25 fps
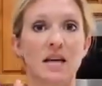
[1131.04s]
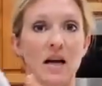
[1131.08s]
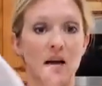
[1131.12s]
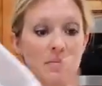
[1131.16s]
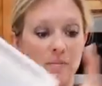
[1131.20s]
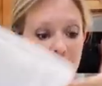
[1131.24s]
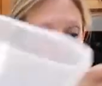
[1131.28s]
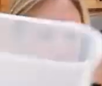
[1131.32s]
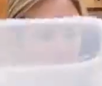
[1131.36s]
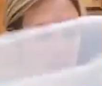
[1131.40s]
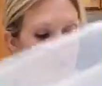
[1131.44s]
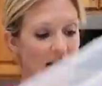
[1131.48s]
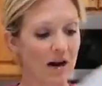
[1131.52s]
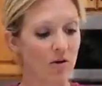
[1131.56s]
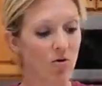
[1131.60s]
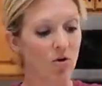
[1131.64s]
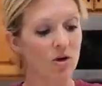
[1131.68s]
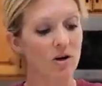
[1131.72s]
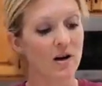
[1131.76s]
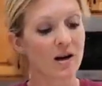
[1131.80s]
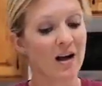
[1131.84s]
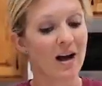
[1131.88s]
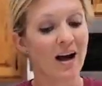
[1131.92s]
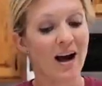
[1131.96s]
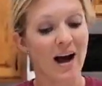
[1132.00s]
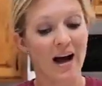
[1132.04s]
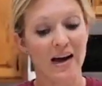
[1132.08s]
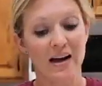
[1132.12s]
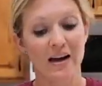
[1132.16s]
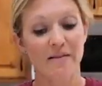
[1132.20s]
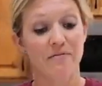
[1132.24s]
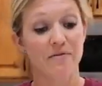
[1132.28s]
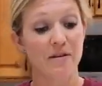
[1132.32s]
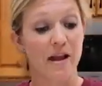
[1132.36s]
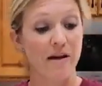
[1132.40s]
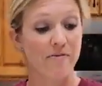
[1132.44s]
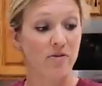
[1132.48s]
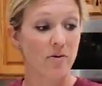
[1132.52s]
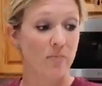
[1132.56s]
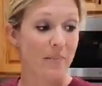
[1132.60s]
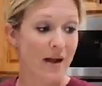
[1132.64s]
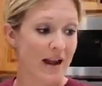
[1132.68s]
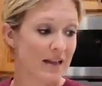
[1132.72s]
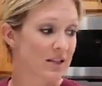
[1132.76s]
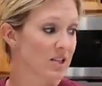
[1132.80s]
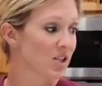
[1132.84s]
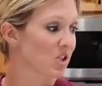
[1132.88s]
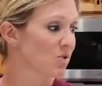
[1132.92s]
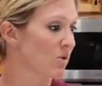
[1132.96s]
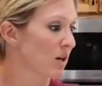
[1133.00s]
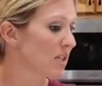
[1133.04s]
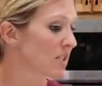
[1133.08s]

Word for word: some flour. I have never made this